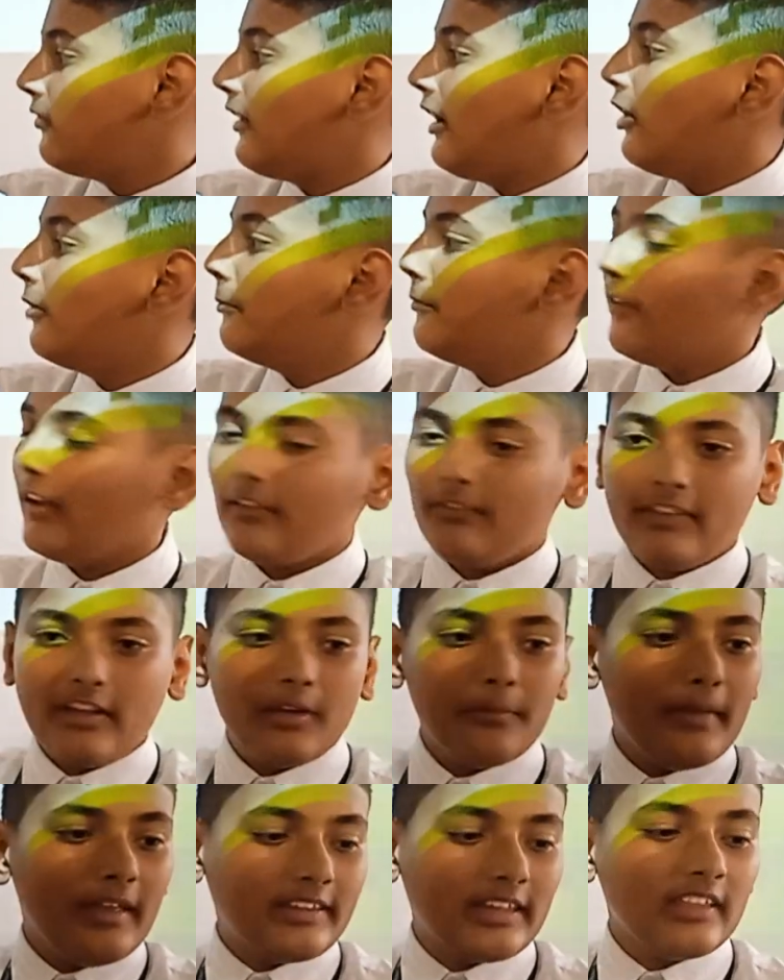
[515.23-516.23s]
from when we
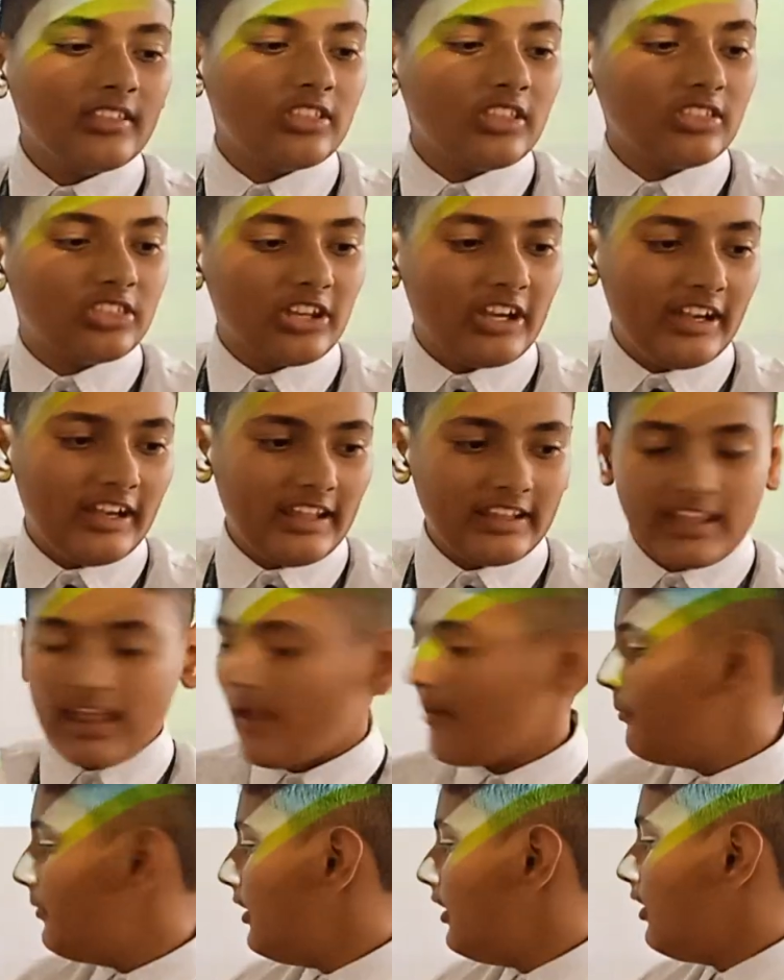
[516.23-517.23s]
are making 3D
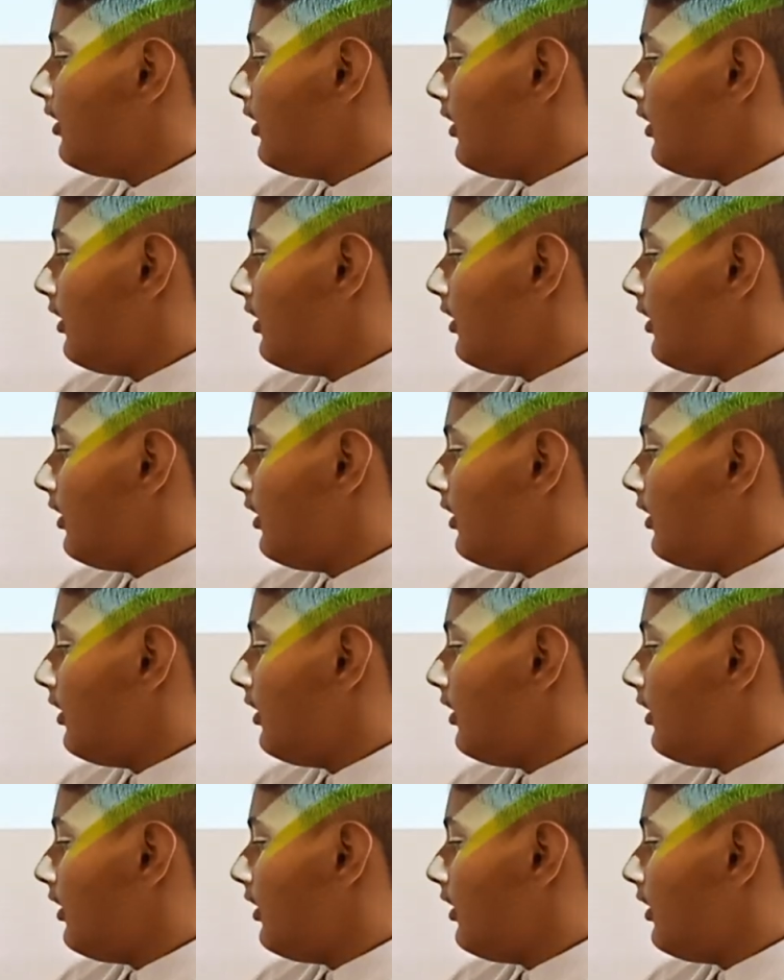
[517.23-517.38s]
game.